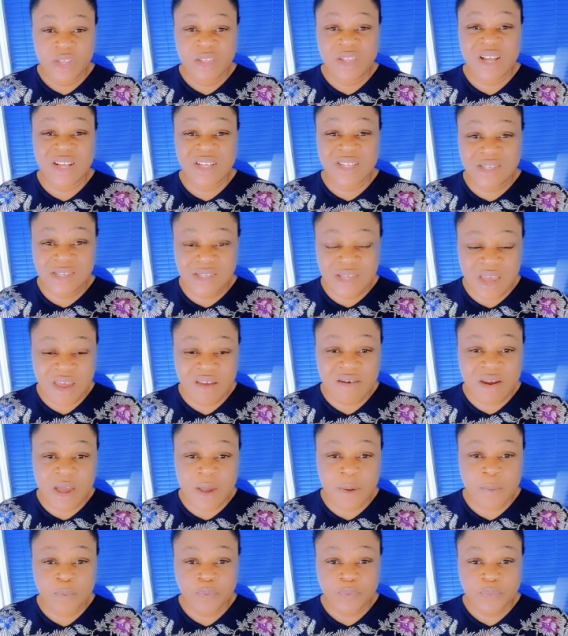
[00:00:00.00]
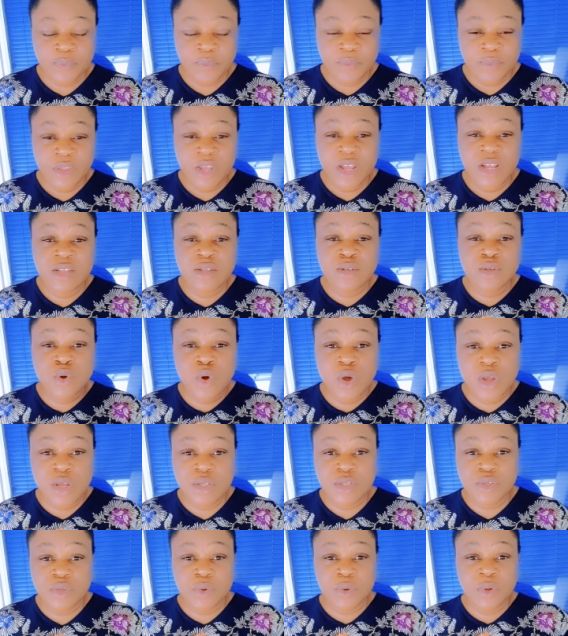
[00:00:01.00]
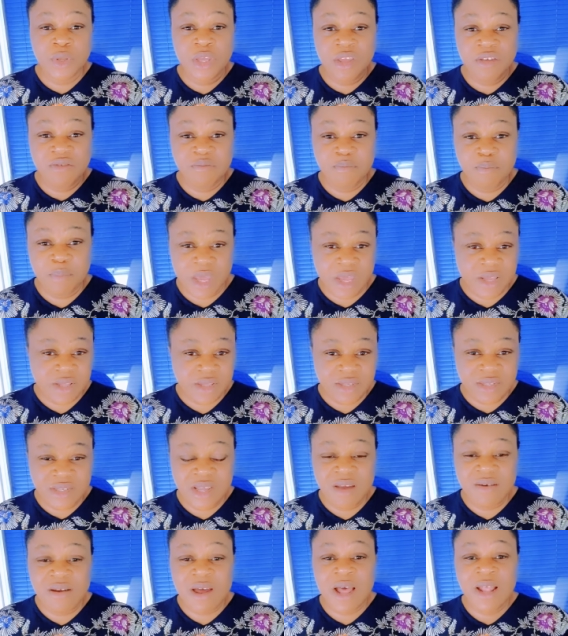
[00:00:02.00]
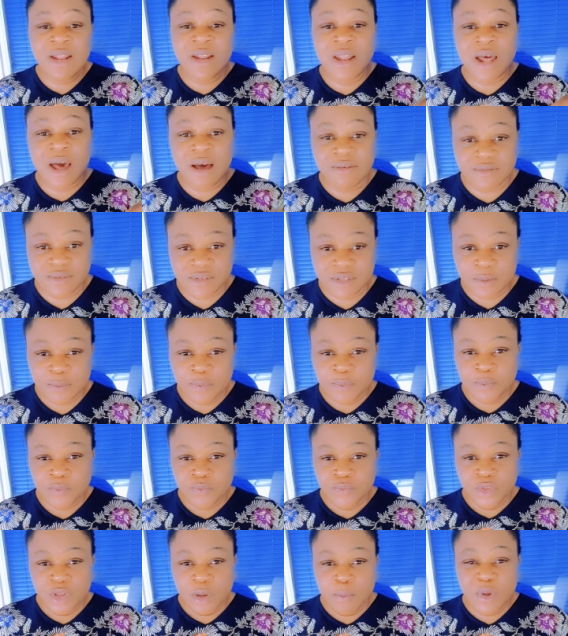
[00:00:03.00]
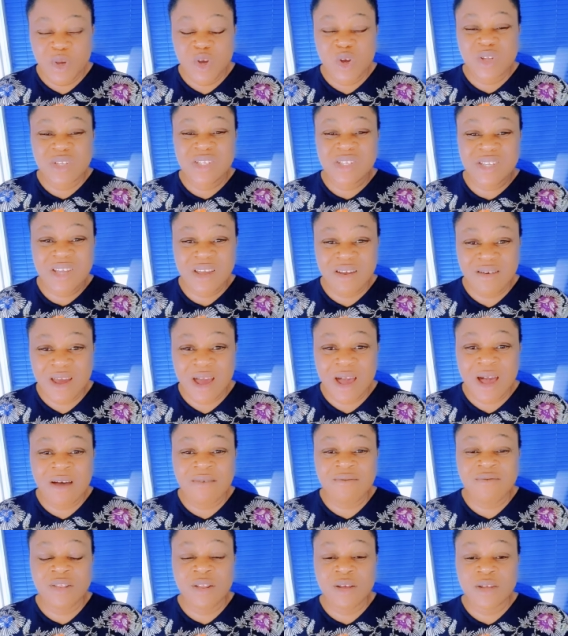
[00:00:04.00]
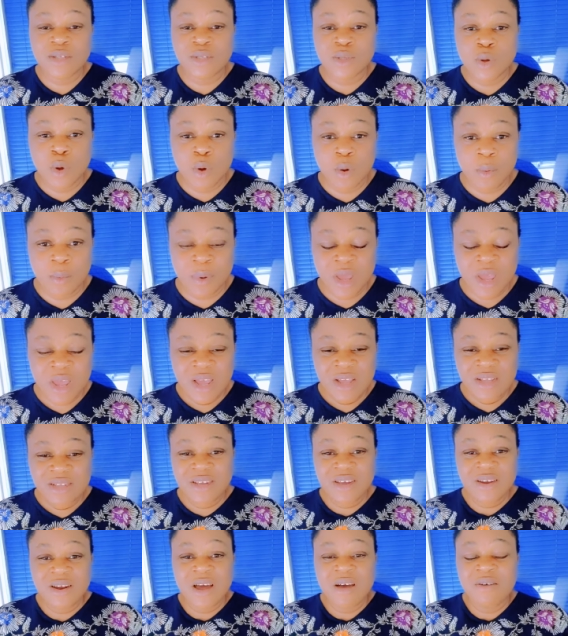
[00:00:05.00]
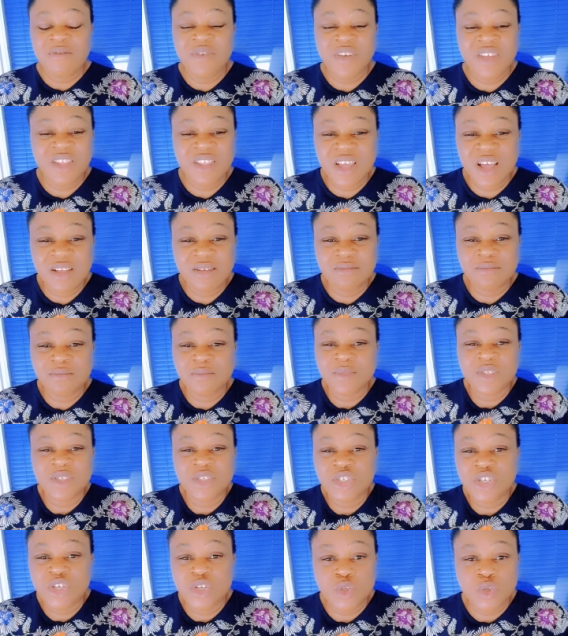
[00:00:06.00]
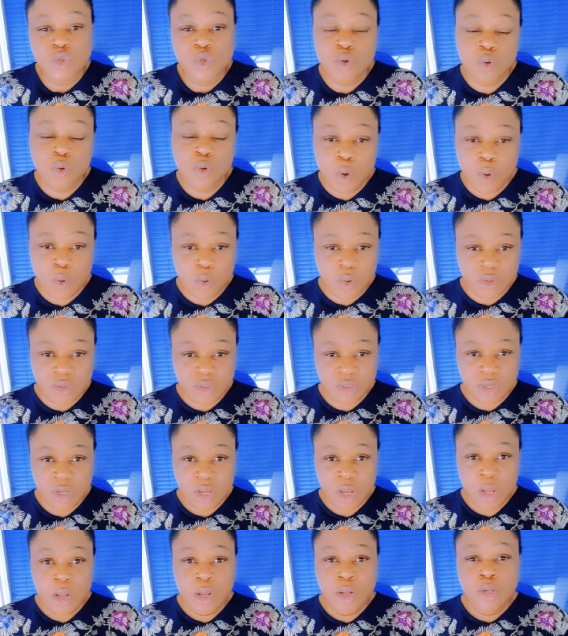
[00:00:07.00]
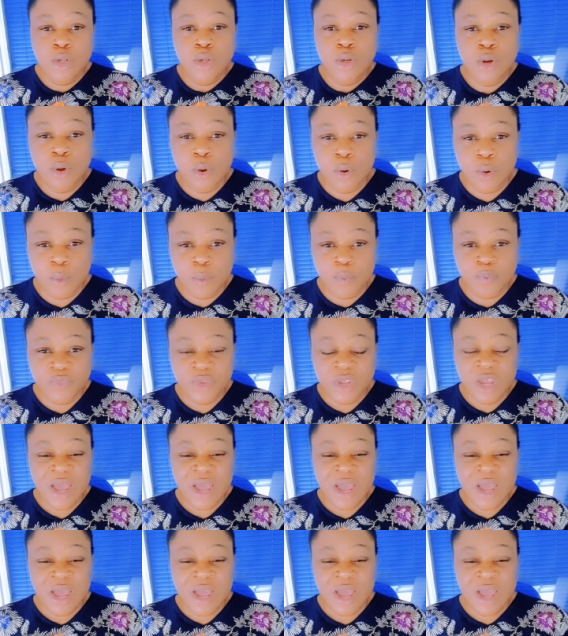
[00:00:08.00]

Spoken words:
that Sarah is going to give birth. Sarah laughed because Sarah have lost hope. Sarah feel that she's too old. No.